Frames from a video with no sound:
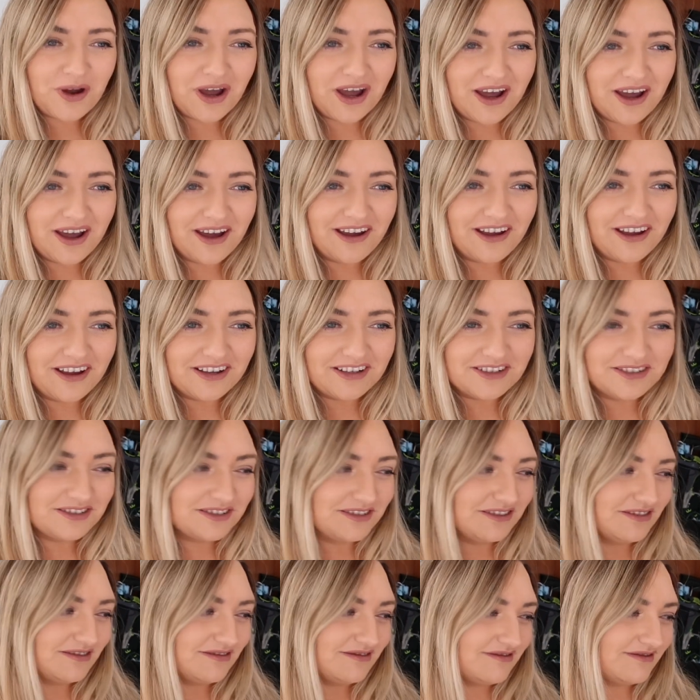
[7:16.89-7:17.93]
uh,
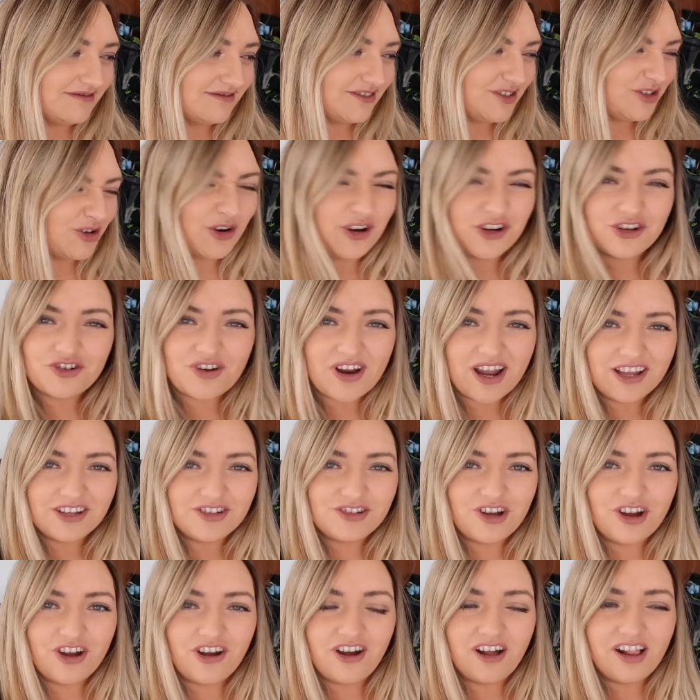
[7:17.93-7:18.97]
sort of dry
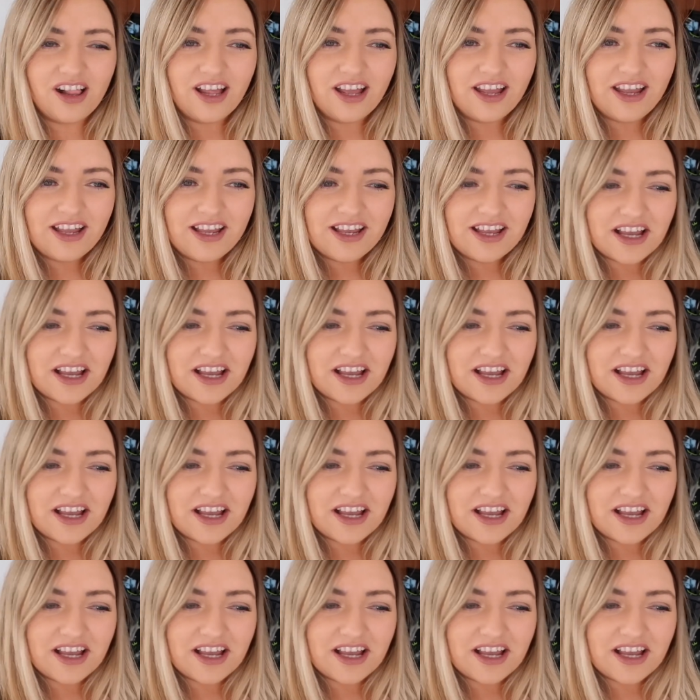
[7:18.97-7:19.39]
and towel.